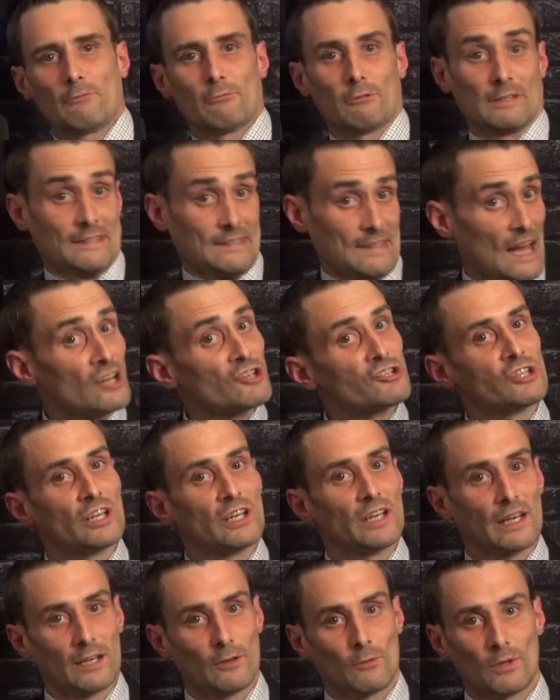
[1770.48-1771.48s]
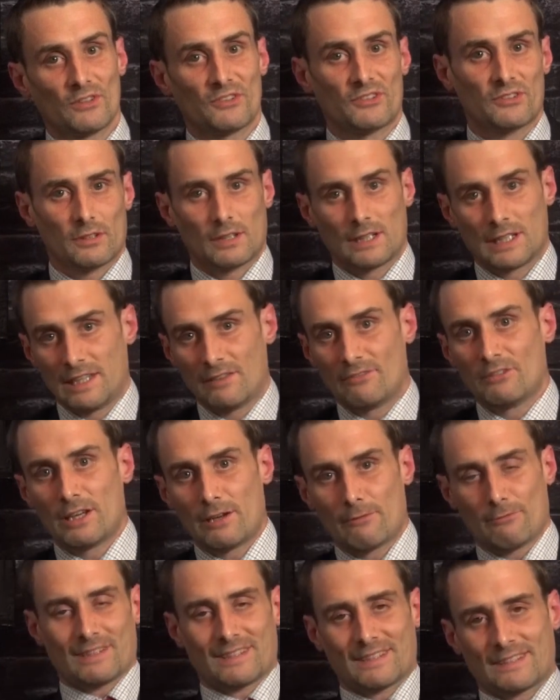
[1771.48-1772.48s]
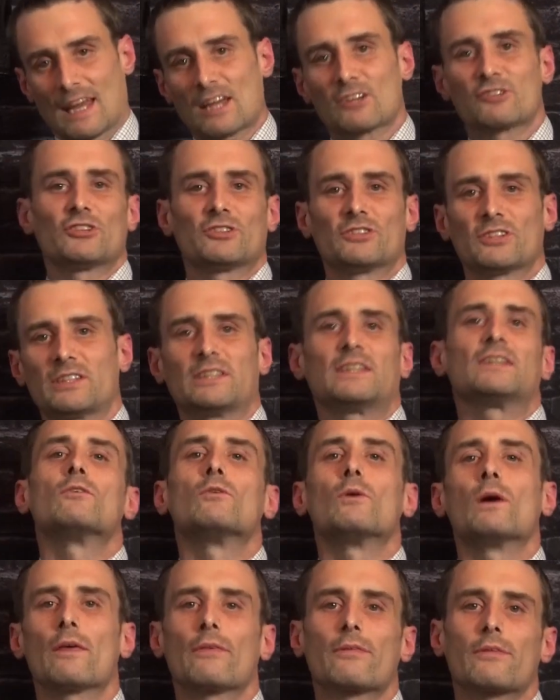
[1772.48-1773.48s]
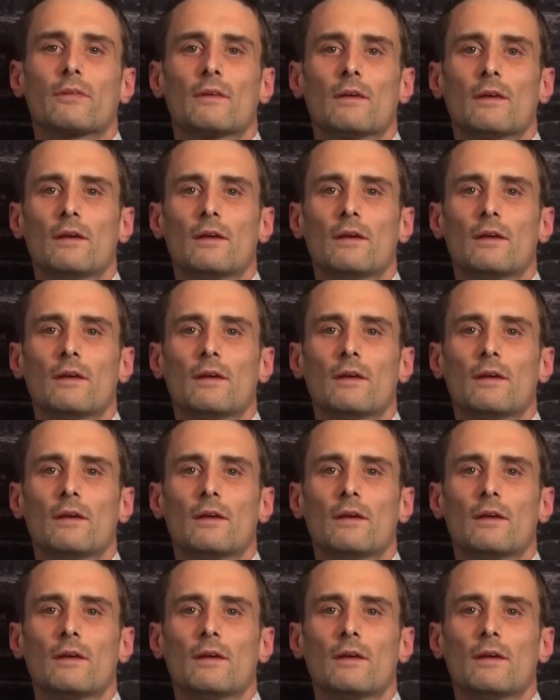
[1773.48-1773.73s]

recession, and he was given a recession to deal with.